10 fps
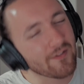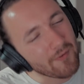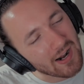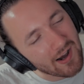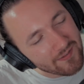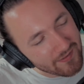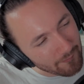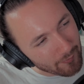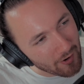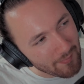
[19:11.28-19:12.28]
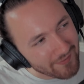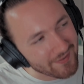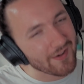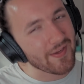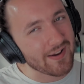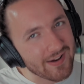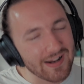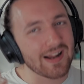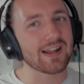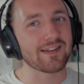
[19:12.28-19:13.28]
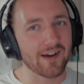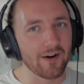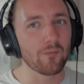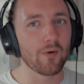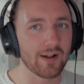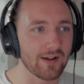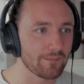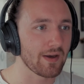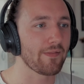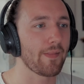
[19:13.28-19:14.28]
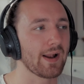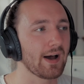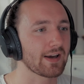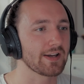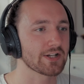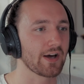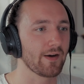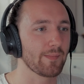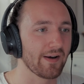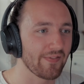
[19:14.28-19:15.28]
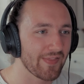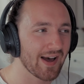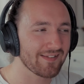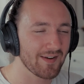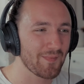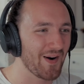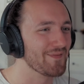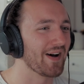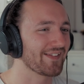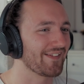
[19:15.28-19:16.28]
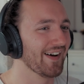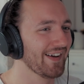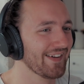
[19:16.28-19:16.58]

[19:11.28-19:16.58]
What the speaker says: a reluctant bromance. You know, they clearly don't want to admit that they like each other. But that's a bromance, right?